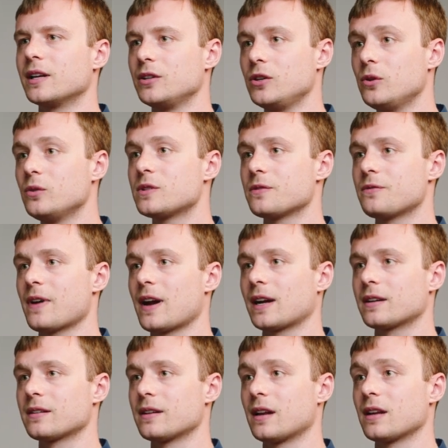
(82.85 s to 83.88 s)
can use the
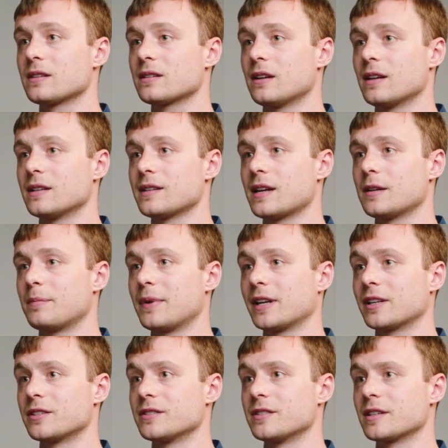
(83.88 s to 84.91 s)
fact that has had
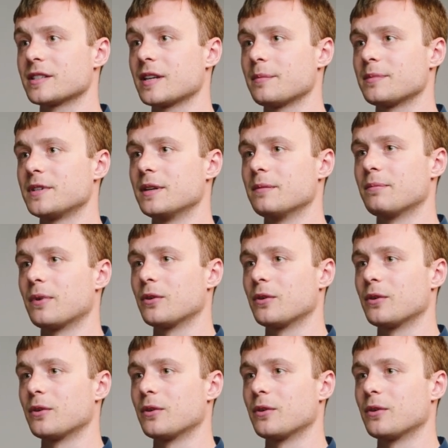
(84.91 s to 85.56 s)
pictures accepted in